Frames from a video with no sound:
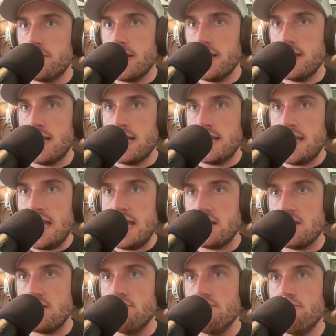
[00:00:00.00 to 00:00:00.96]
I
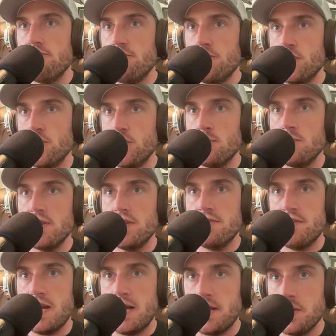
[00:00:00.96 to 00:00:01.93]
can't confirm the
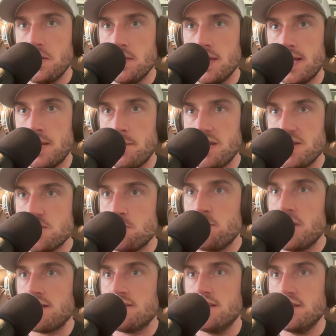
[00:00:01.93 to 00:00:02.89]
value that I'm
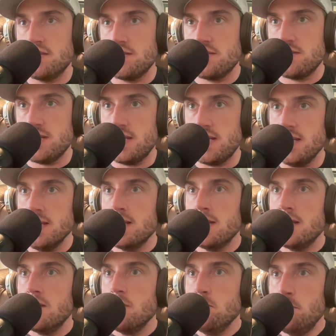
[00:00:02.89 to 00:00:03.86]
expecting to see,
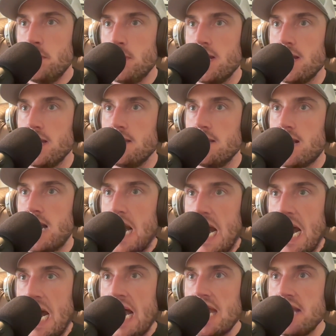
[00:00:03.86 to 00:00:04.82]
but
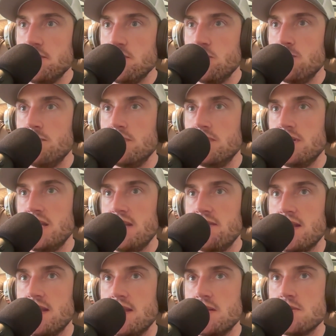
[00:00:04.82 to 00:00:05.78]
I do
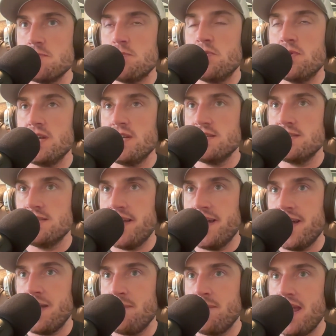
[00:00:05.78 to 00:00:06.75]
believe at this point in
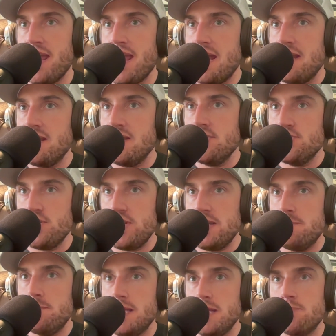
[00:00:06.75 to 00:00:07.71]
time, any
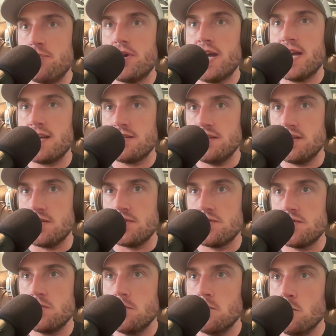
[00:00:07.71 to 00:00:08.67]
GP
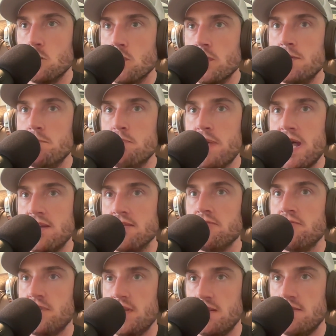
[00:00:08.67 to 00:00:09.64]
practice would
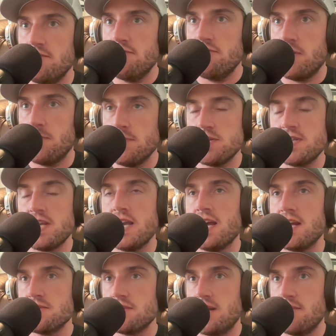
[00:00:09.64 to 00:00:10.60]
benefit from this
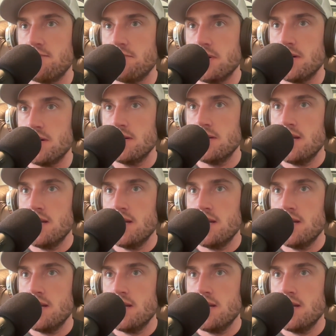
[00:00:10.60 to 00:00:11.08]
AI software.